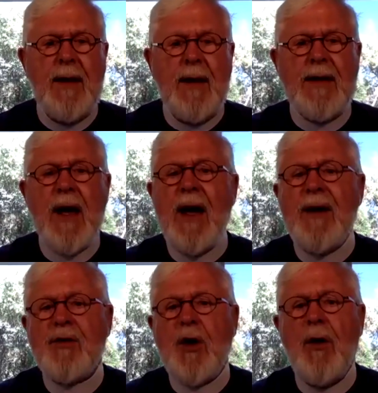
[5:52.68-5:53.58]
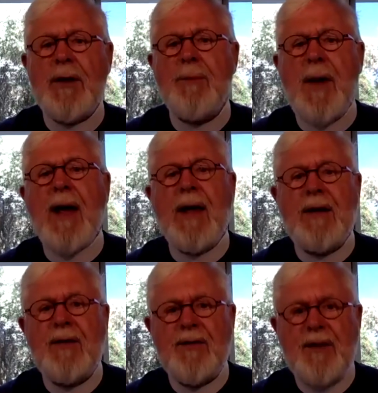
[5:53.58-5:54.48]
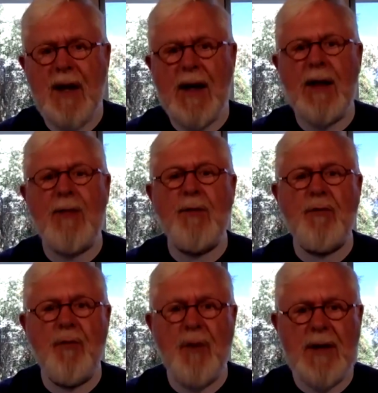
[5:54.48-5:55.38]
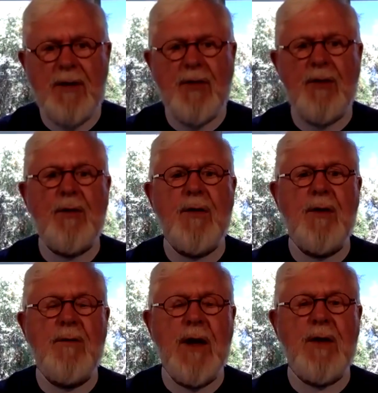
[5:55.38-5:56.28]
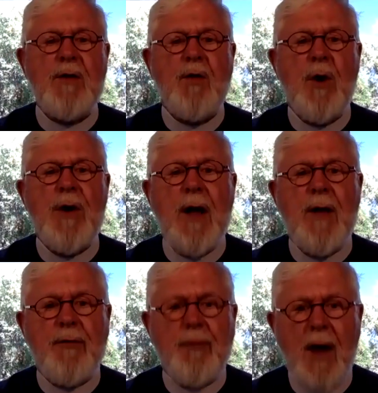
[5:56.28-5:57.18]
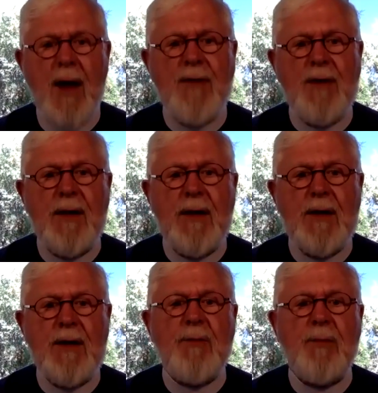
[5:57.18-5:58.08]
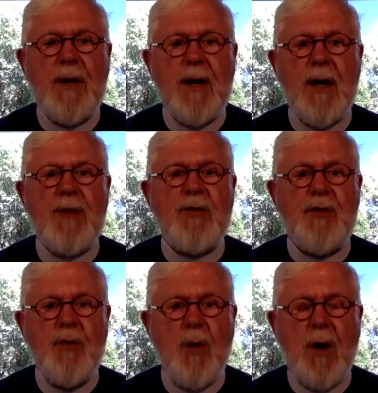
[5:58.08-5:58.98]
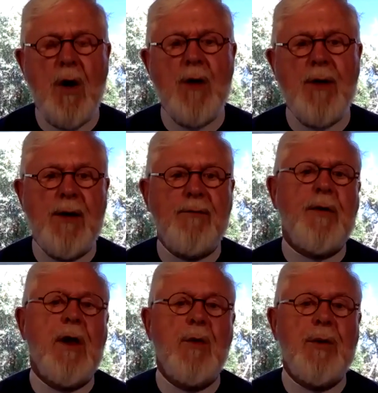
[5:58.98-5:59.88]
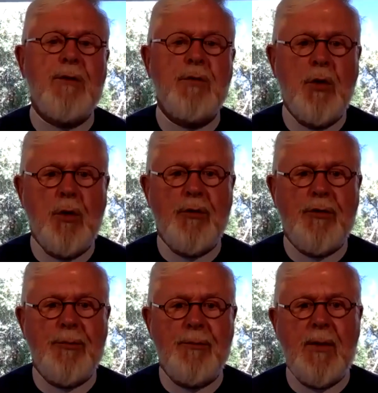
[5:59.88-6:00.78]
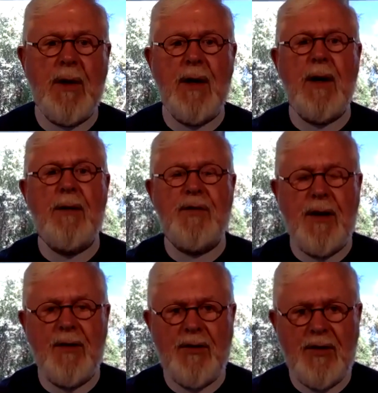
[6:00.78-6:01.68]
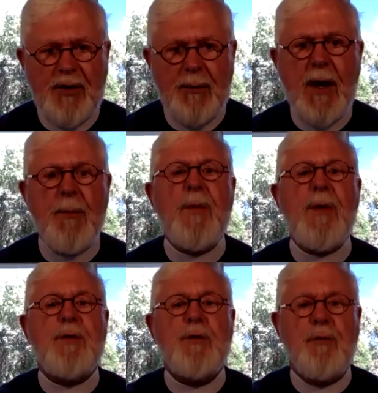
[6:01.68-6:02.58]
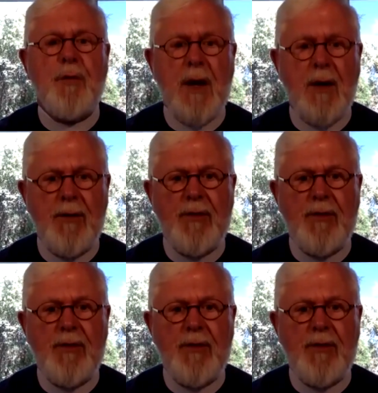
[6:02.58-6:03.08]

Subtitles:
And God is calling them back, and he's saying the reason that you are not thriving is because you are not following the rules. I've set a system up. If you follow the